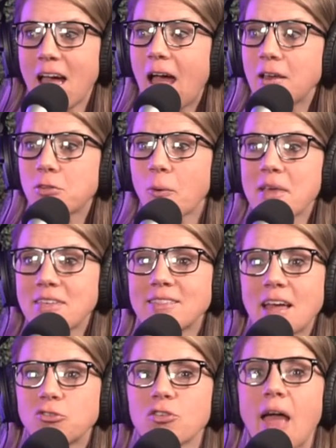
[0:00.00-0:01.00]
And so I think
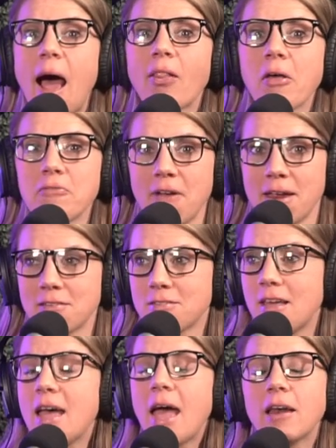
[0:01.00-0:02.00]
that just elevates.
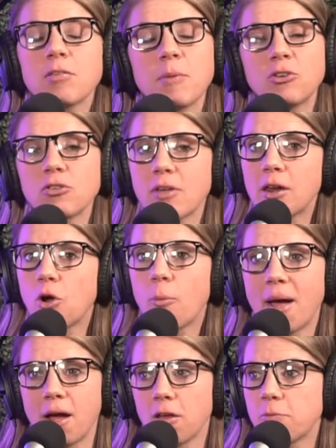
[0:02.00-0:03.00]
And as much as I know
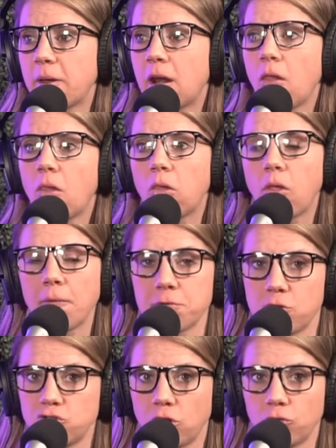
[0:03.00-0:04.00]
my husband loves
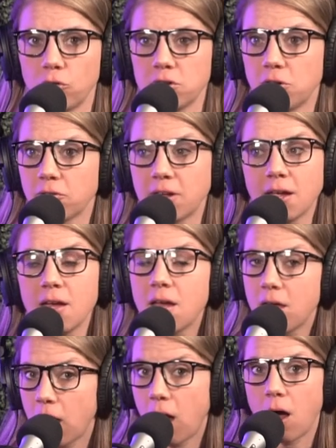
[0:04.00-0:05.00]
our children dearly,
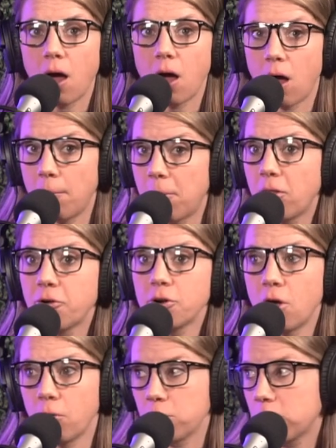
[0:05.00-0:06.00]
a mother
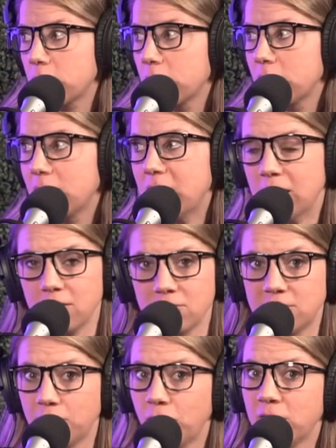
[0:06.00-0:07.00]
knows it is
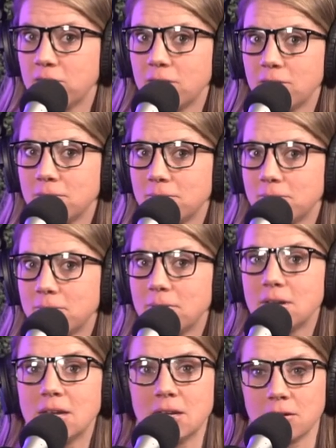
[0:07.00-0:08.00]
different.
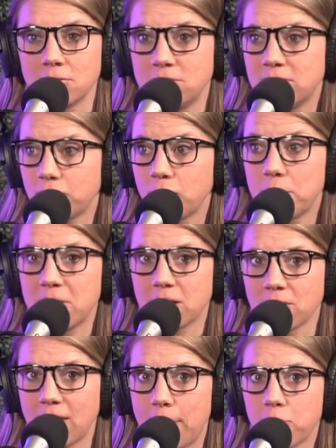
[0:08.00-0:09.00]
It is different
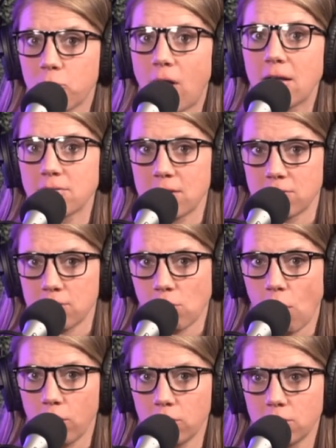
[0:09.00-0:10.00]
because that process is
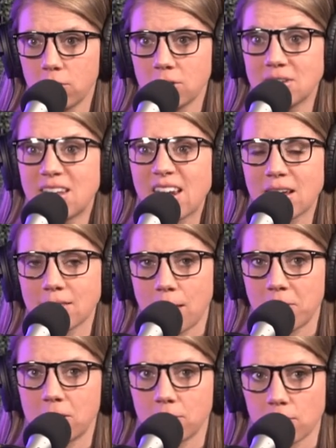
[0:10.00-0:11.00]
hard. Getting
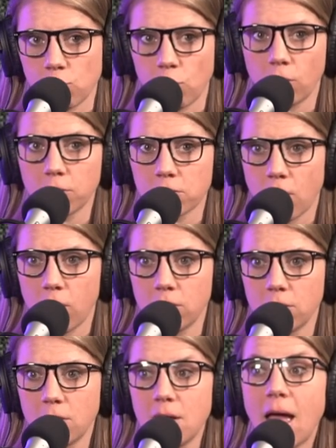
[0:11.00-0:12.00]
them into this world is
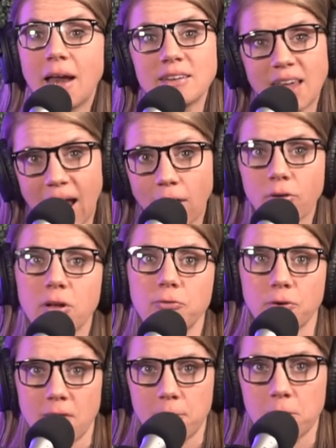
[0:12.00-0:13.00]
hard, and caring
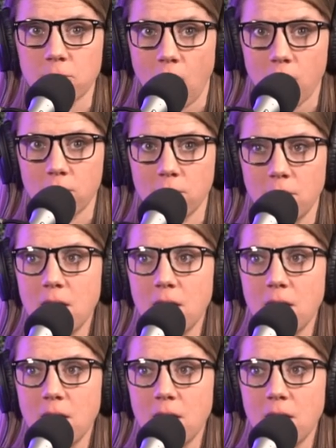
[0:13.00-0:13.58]
for them is hard.